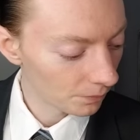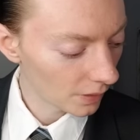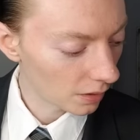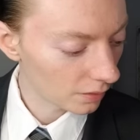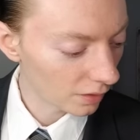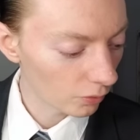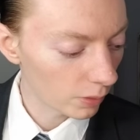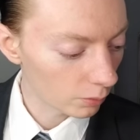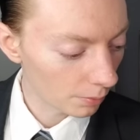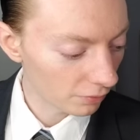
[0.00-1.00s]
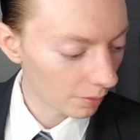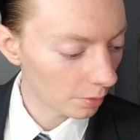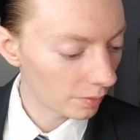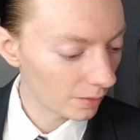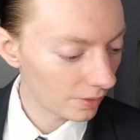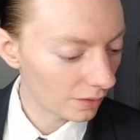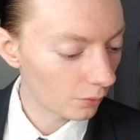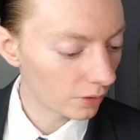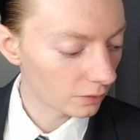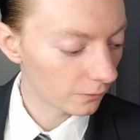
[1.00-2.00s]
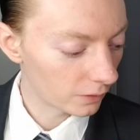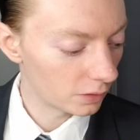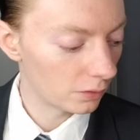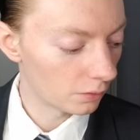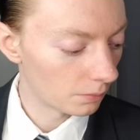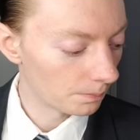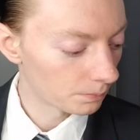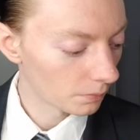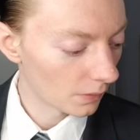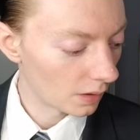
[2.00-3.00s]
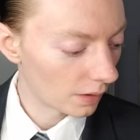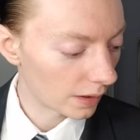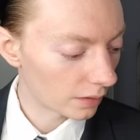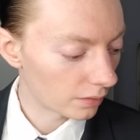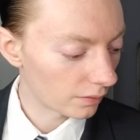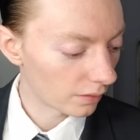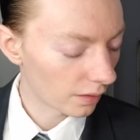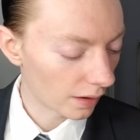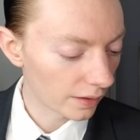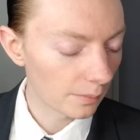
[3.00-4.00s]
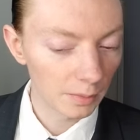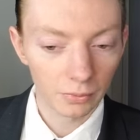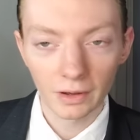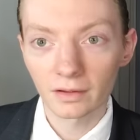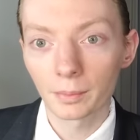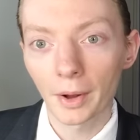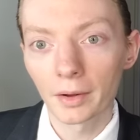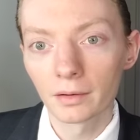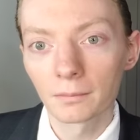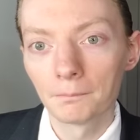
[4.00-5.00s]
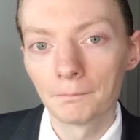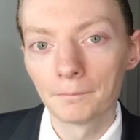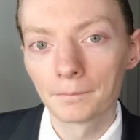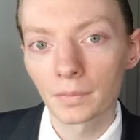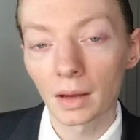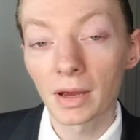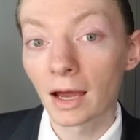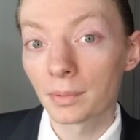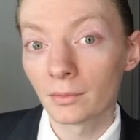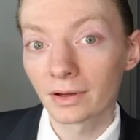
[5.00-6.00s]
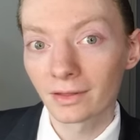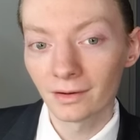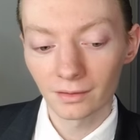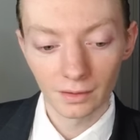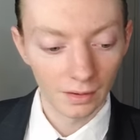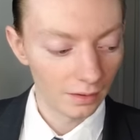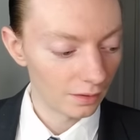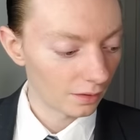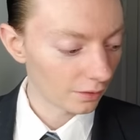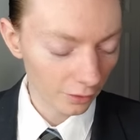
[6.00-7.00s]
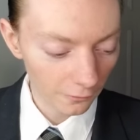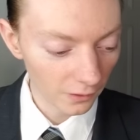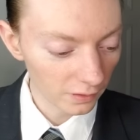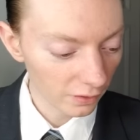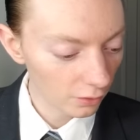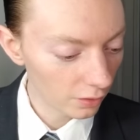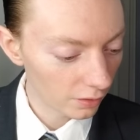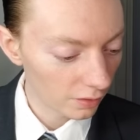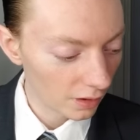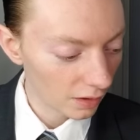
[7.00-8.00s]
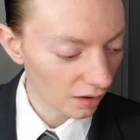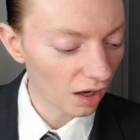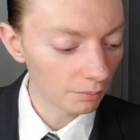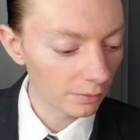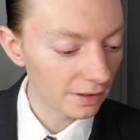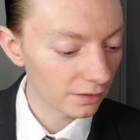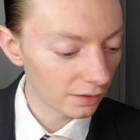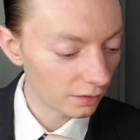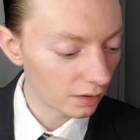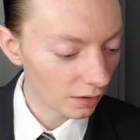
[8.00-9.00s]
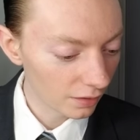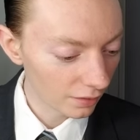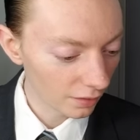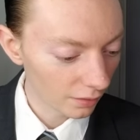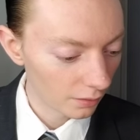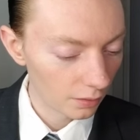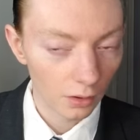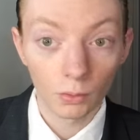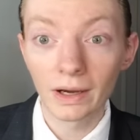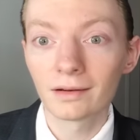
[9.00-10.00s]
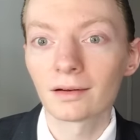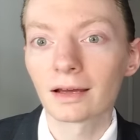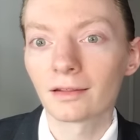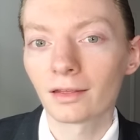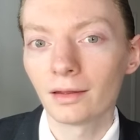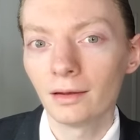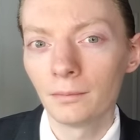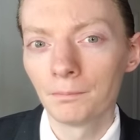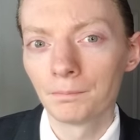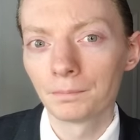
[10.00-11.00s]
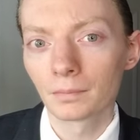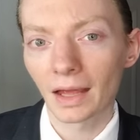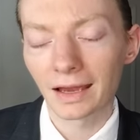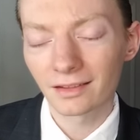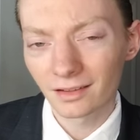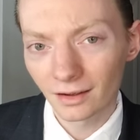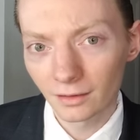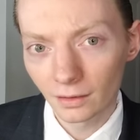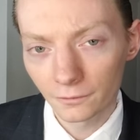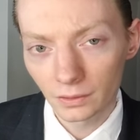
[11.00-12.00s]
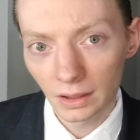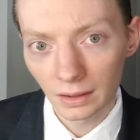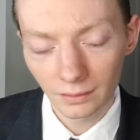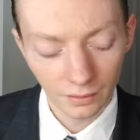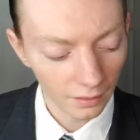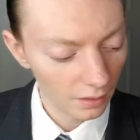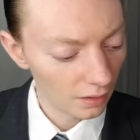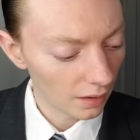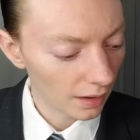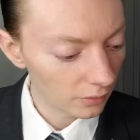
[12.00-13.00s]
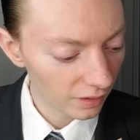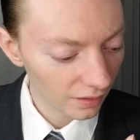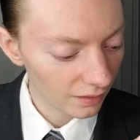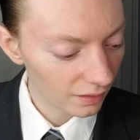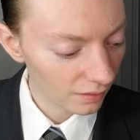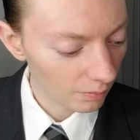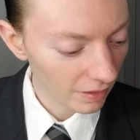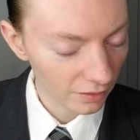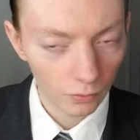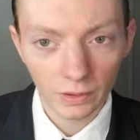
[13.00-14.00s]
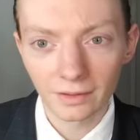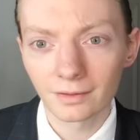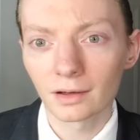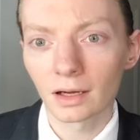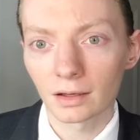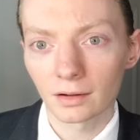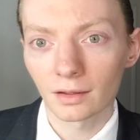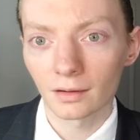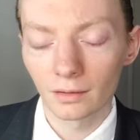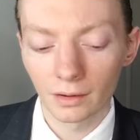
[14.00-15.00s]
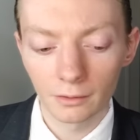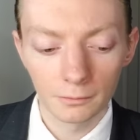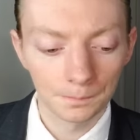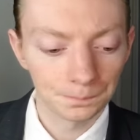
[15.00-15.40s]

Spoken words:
this one will probably be the one for you. And I am impressed by it. I'm happy with it. So far so good. Complements the nuggets quite nicely, as it does the fries. I would say it is best with the nuggets, though.